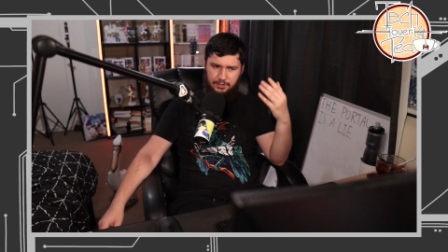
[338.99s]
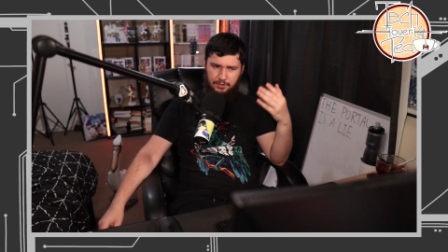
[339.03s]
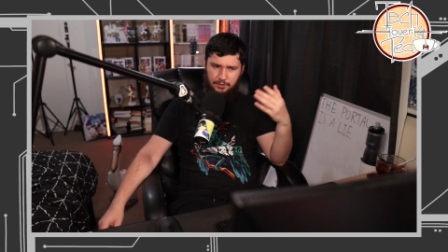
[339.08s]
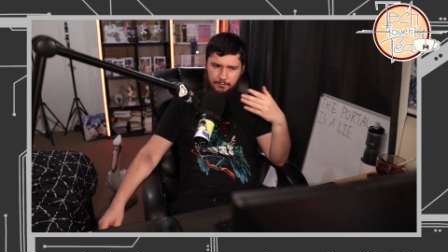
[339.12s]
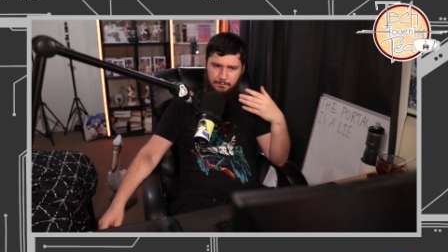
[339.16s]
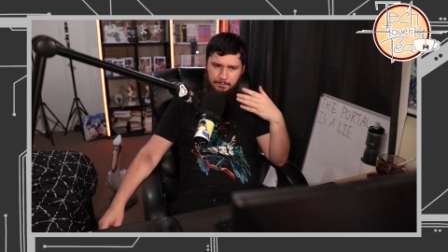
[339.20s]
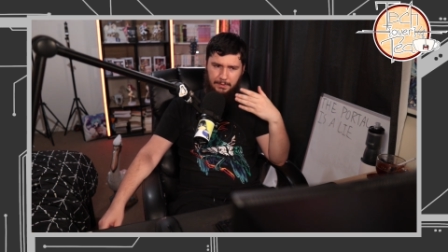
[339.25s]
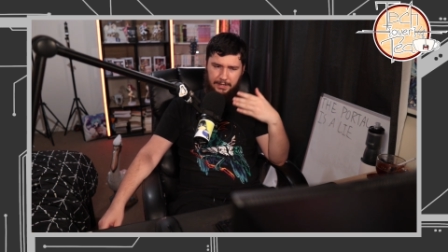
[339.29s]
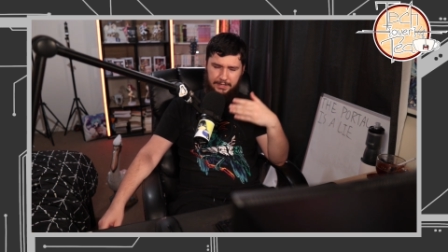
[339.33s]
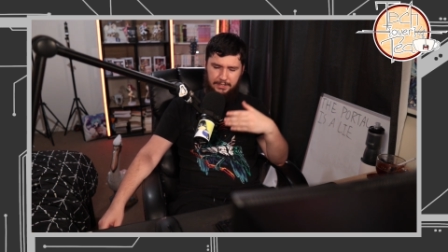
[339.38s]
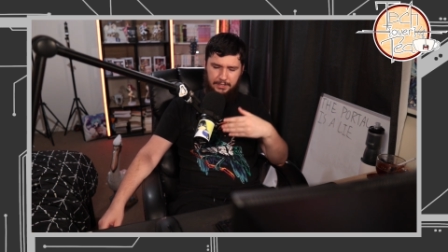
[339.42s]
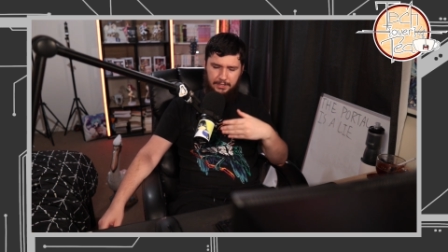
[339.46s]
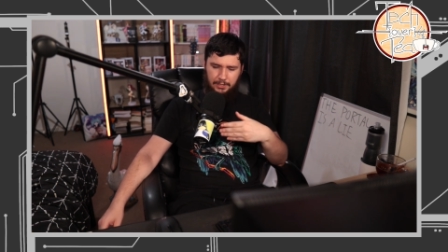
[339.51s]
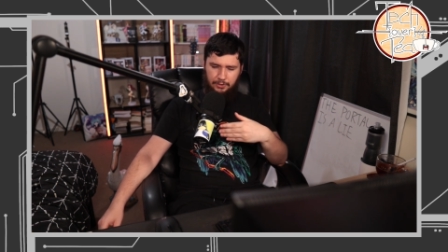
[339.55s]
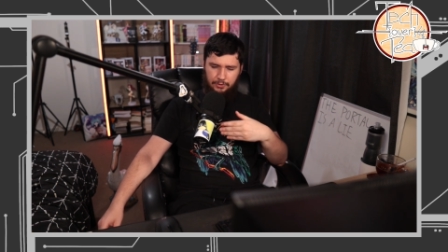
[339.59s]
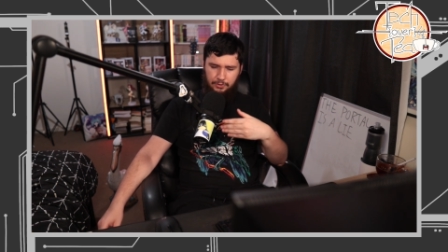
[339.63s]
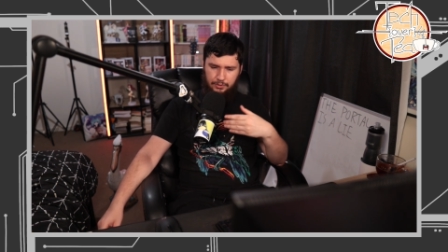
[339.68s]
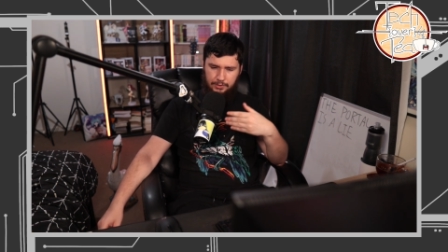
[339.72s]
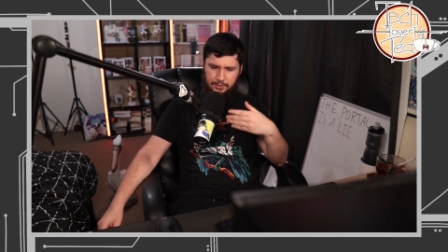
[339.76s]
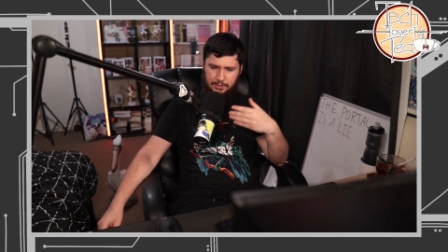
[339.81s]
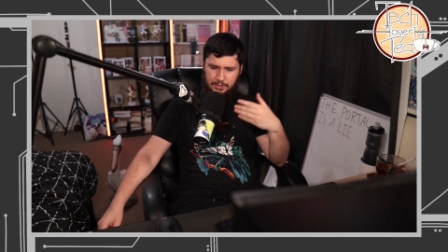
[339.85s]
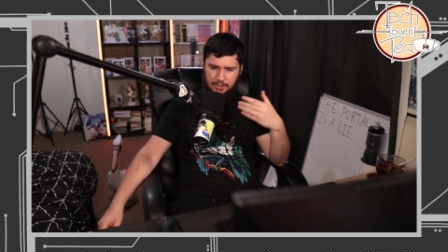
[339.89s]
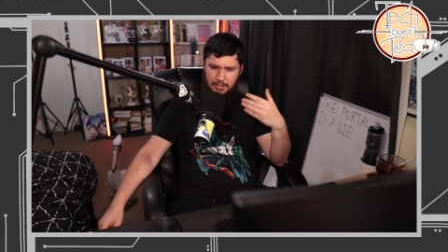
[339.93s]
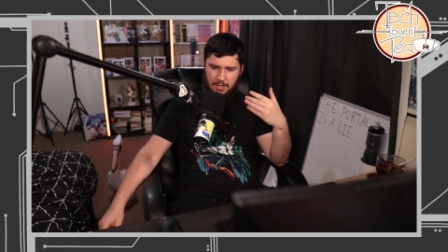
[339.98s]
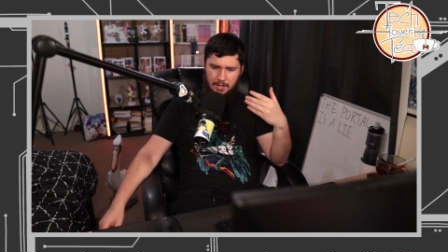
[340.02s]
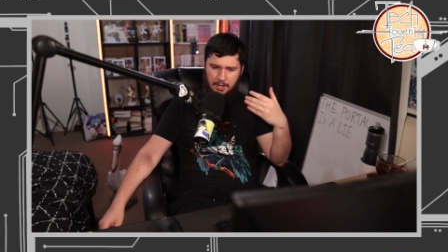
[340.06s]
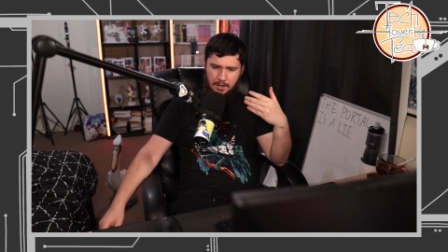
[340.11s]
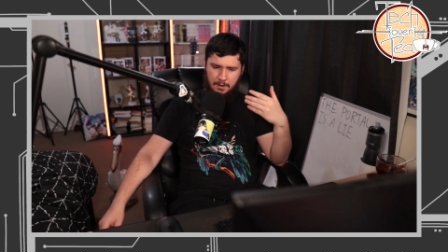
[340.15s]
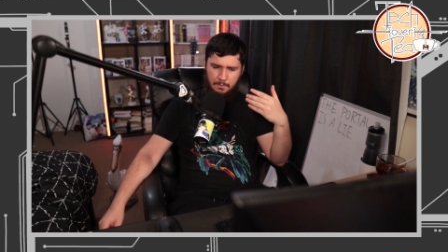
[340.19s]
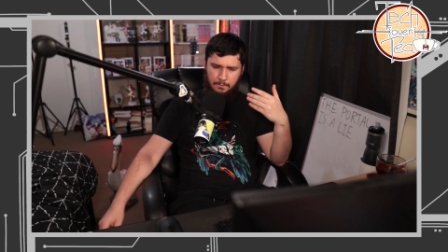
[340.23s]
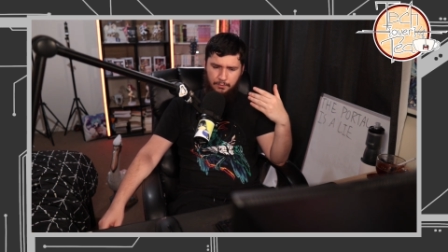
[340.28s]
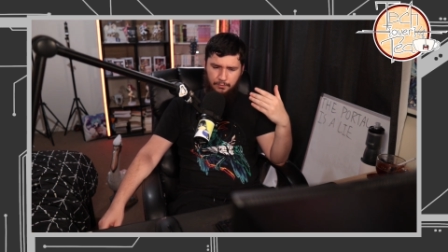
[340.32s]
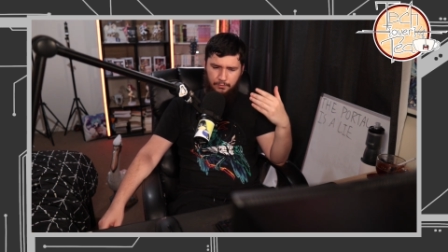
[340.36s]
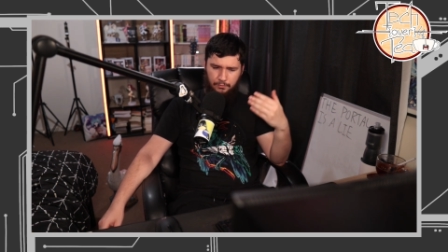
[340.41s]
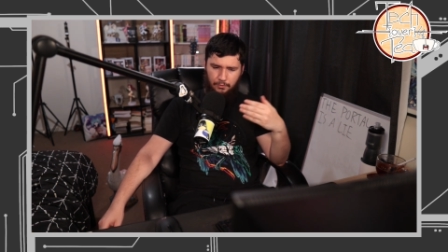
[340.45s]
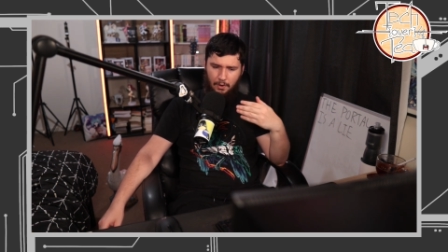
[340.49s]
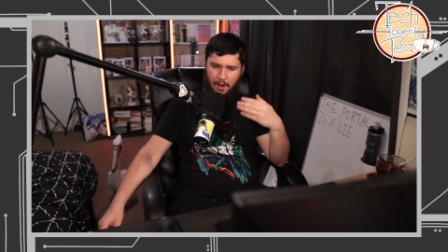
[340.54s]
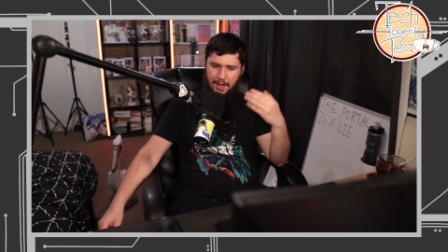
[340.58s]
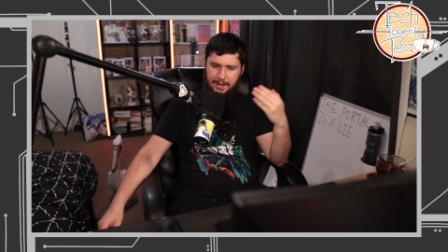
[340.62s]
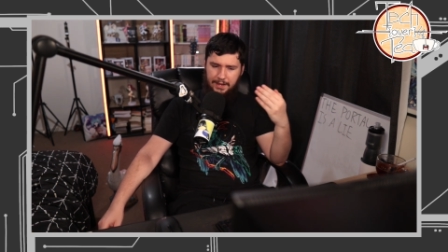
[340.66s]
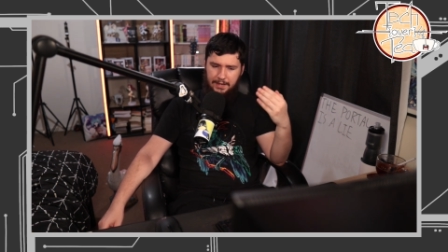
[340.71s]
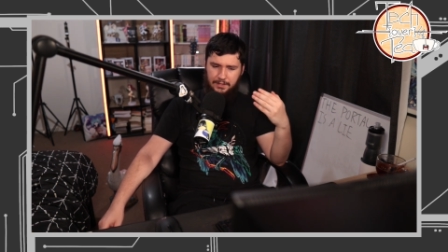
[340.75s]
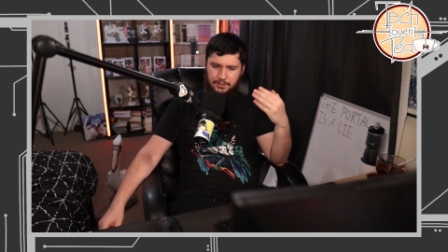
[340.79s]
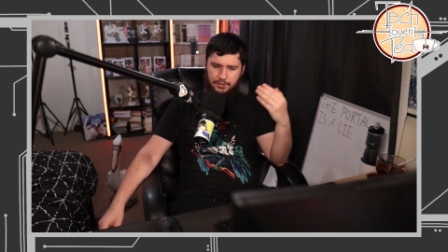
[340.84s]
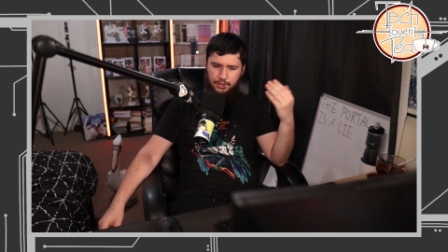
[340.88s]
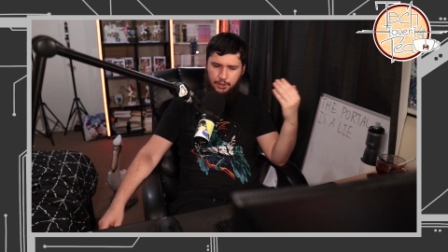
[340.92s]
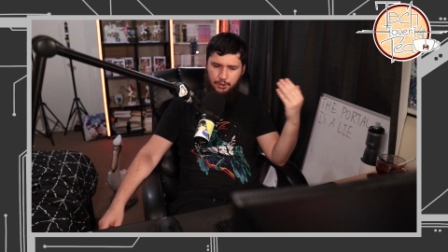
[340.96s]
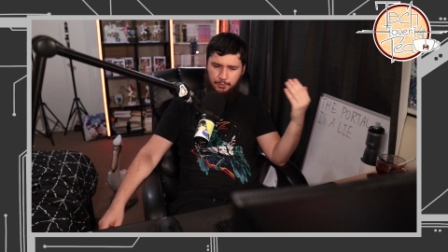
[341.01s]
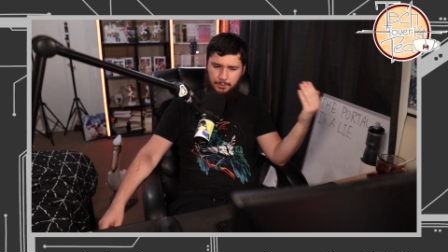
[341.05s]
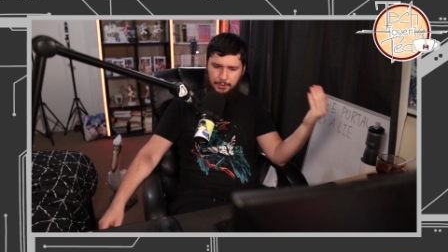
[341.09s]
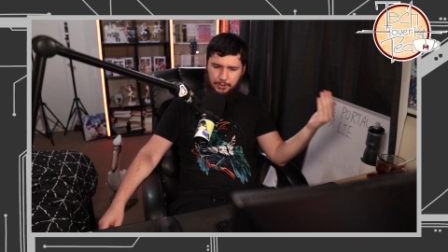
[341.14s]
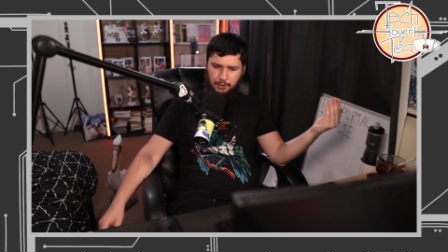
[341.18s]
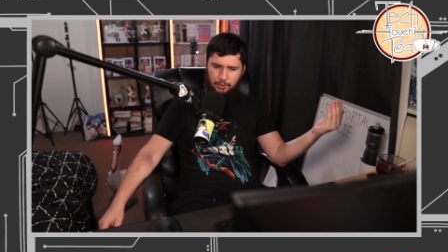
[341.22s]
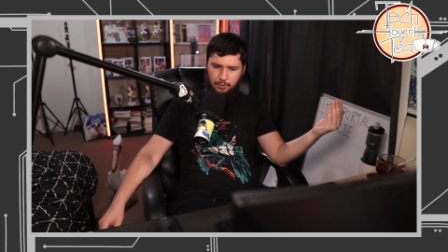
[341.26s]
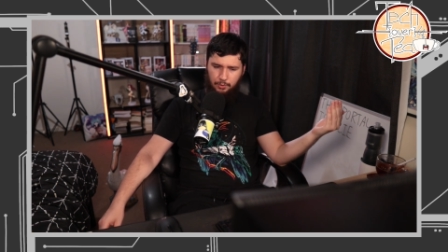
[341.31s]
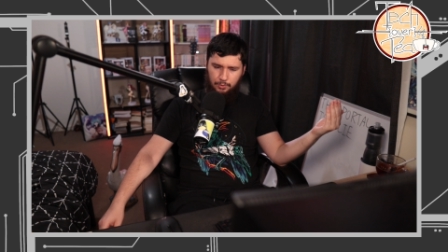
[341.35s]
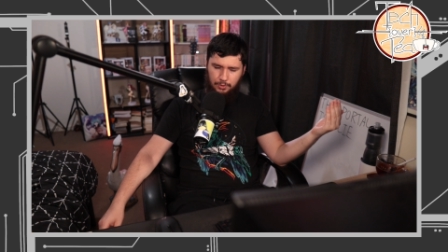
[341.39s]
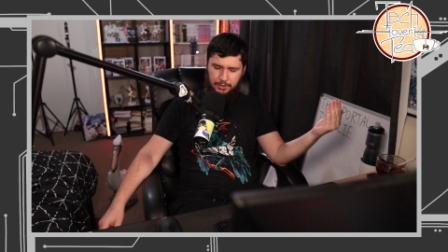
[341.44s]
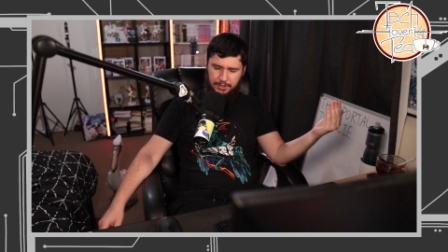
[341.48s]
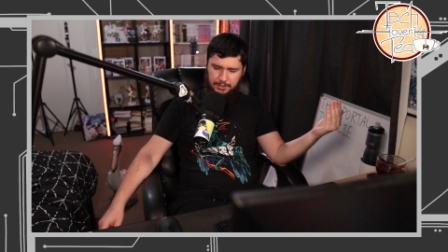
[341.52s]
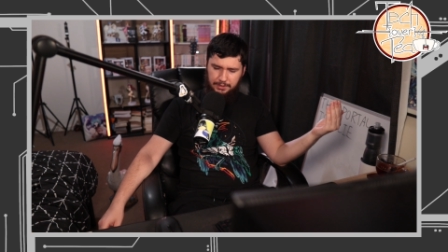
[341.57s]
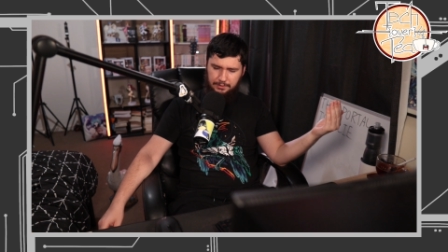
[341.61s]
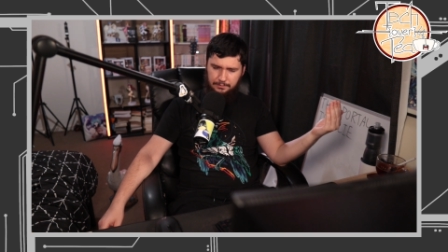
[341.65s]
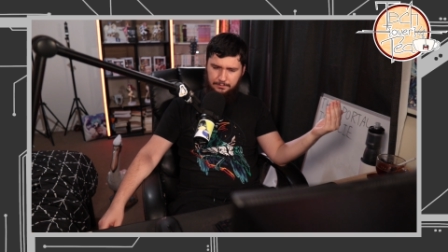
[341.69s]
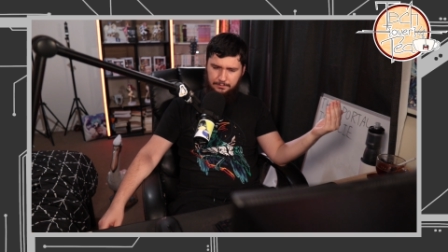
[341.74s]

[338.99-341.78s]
of my notes prior to recording.